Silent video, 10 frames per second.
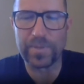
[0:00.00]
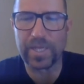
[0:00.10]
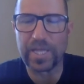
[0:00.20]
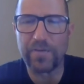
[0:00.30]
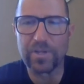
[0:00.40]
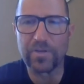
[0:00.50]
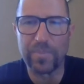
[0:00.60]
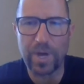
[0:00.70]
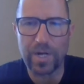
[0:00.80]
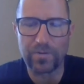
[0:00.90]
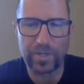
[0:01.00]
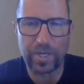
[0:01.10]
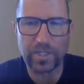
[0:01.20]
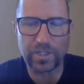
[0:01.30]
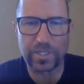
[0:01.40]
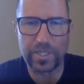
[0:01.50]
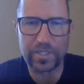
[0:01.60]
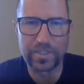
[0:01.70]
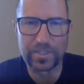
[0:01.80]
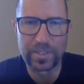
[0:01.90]
level of modification
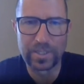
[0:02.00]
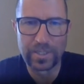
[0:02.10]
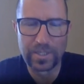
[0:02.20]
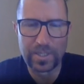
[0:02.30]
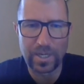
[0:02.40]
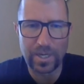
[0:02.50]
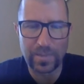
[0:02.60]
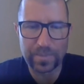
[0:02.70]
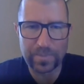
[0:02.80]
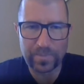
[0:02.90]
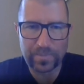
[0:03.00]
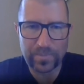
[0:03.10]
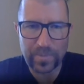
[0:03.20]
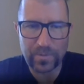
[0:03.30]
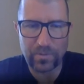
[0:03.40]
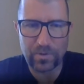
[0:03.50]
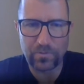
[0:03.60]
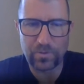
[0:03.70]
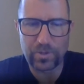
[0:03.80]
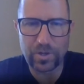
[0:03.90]
is.
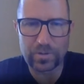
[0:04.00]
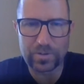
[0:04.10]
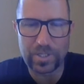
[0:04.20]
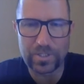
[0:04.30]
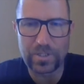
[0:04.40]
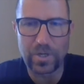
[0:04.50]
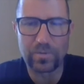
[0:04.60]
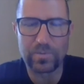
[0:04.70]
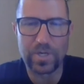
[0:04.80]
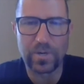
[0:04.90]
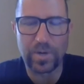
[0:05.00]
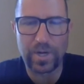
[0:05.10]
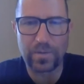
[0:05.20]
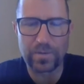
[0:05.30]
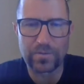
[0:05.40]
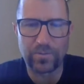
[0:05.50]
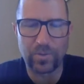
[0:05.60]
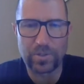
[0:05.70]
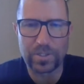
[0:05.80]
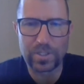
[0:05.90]
For those that don't know, I was
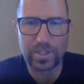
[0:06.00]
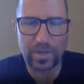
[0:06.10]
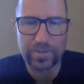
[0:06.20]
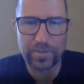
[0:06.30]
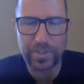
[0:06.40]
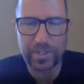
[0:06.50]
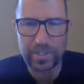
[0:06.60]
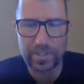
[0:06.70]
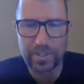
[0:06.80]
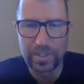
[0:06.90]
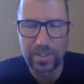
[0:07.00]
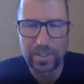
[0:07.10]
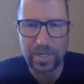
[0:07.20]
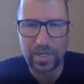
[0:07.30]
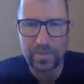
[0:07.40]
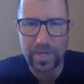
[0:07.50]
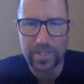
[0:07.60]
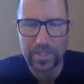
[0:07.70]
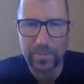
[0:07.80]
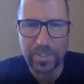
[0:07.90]
fortunate enough to be
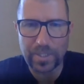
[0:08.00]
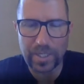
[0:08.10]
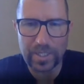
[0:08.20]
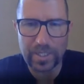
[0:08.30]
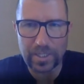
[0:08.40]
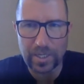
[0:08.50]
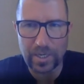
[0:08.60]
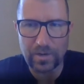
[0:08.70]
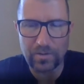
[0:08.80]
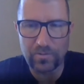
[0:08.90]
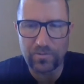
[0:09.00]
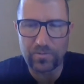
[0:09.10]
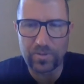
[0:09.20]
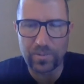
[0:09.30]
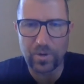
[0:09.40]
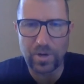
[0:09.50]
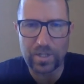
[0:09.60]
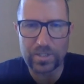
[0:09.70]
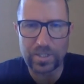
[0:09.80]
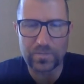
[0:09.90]
at the beginning of the
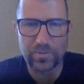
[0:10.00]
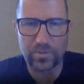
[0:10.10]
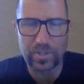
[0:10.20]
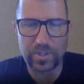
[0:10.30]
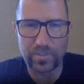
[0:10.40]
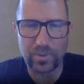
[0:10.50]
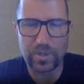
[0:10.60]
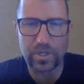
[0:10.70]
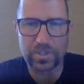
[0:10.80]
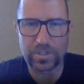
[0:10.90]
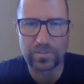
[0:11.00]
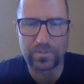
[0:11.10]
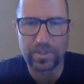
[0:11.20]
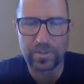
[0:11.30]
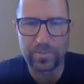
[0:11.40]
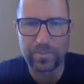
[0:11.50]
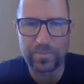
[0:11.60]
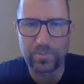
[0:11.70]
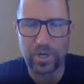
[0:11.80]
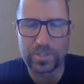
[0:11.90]
process for the production of the
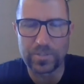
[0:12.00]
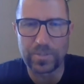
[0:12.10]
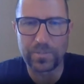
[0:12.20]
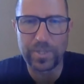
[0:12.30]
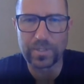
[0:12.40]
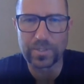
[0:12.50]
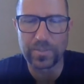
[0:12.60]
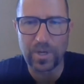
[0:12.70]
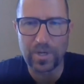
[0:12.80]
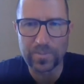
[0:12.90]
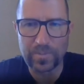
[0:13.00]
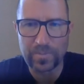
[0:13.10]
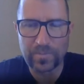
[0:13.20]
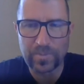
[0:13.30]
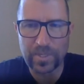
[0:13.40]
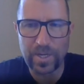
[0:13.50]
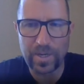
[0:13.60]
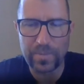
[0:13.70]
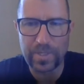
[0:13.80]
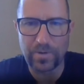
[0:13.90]
Proximity Pils malt,
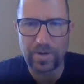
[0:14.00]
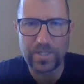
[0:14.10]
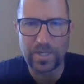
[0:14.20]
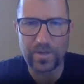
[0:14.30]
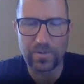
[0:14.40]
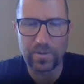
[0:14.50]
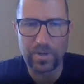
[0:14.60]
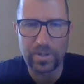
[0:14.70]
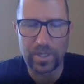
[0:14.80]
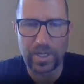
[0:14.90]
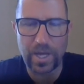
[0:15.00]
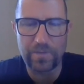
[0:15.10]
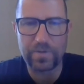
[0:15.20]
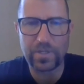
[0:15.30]
being right down the road and a heavy